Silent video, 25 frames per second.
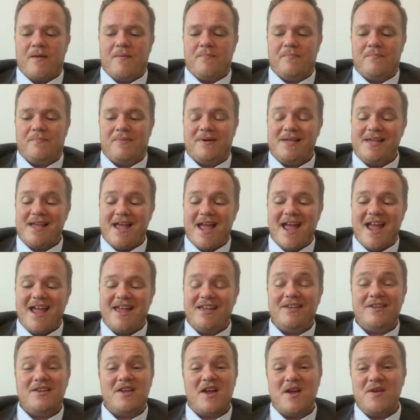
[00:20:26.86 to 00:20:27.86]
But yeah,
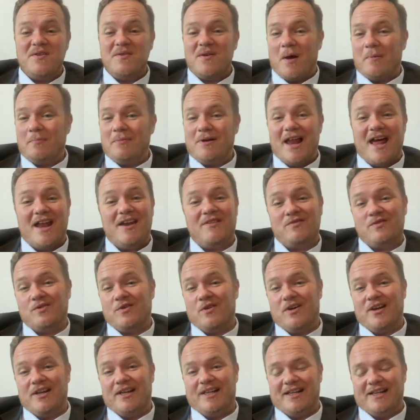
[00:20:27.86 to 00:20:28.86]
you know, I'm glad I've
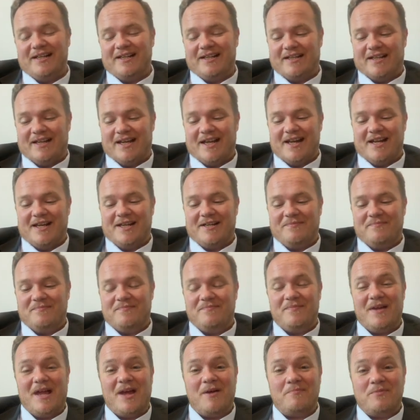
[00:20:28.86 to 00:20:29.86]
tried it.
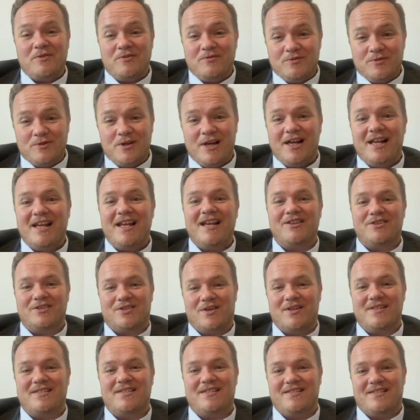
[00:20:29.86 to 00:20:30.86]
It'll be really
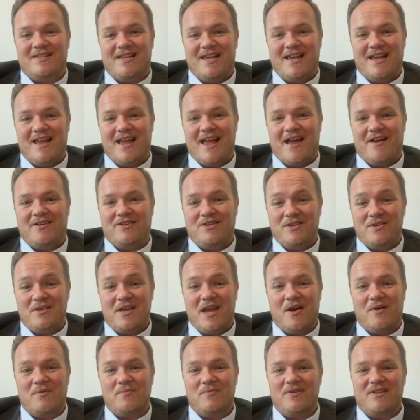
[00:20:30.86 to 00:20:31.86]
interesting to hear how you
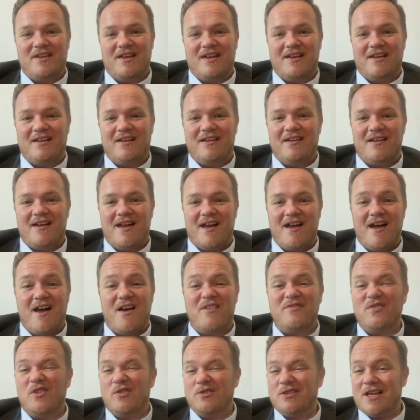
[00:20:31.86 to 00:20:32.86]
get on with it.
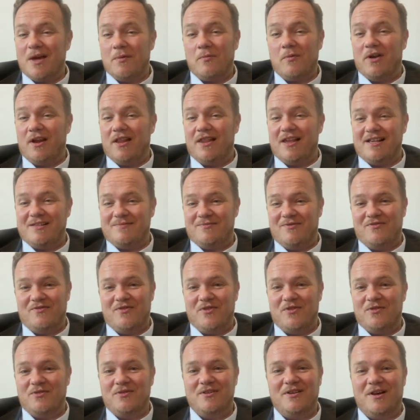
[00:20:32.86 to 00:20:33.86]
I've not done one of these
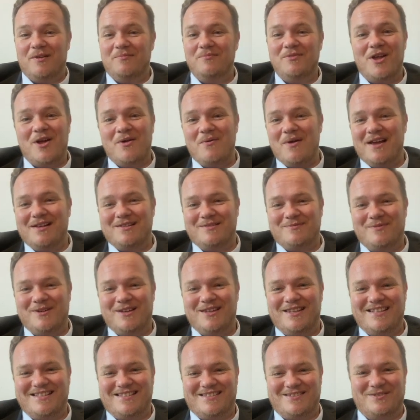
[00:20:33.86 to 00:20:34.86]
before. I'm no expert at
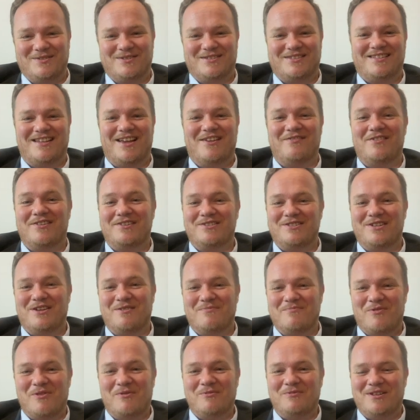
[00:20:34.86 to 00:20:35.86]
this sort of stuff, as you can
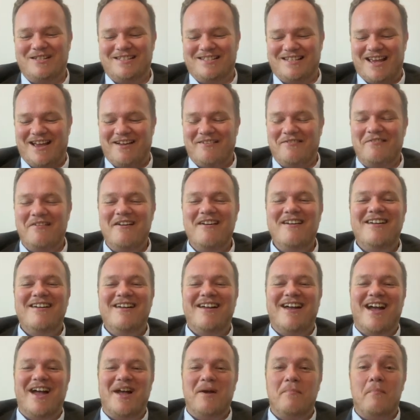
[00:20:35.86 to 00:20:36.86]
probably tell.
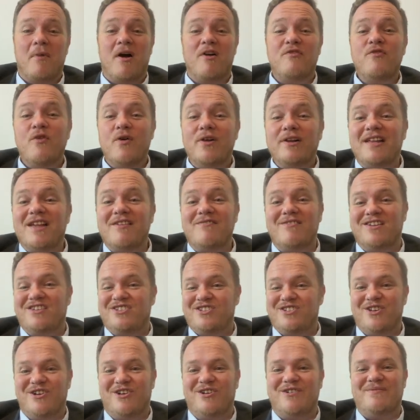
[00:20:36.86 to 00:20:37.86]
But I thought I'd give it a
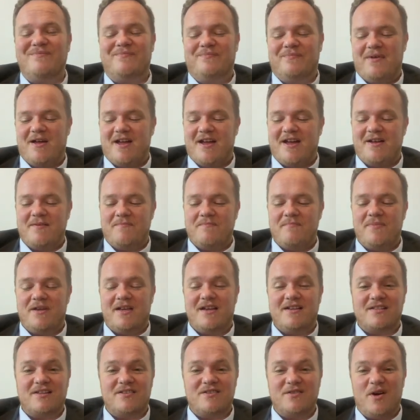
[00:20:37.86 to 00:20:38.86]
shot
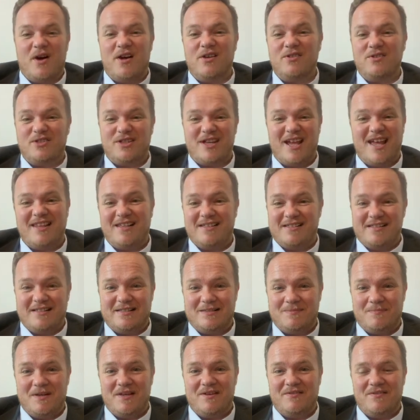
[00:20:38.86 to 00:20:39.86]
because I thought I'll share this
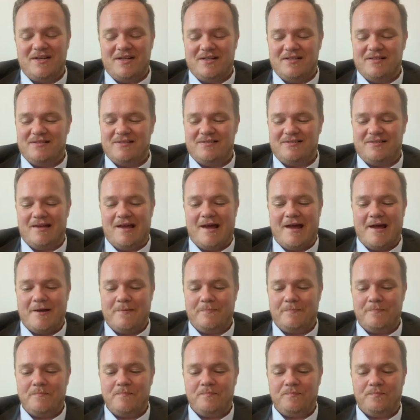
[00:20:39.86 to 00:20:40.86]
experience
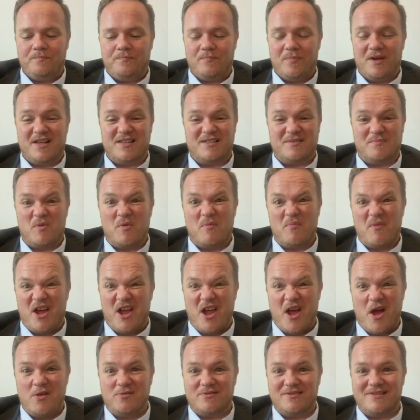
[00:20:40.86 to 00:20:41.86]
because I'm on my
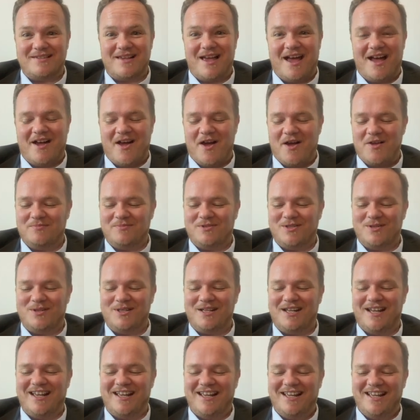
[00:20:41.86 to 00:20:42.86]
own, sat at home doing it.